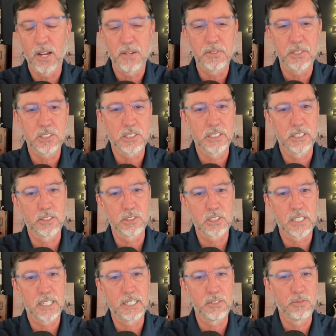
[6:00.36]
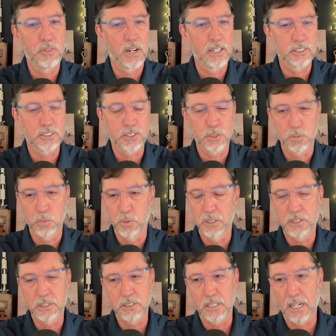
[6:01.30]
have a sell-side advisor,
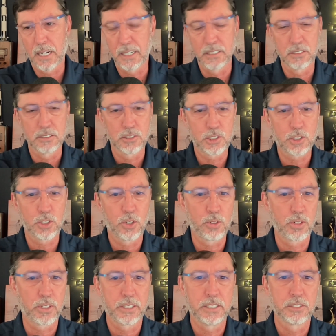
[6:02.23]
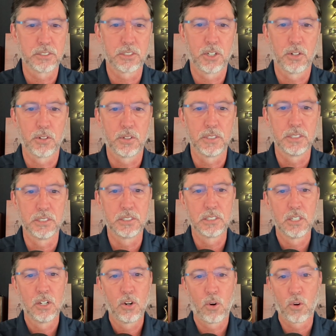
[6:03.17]
which I strongly encourage,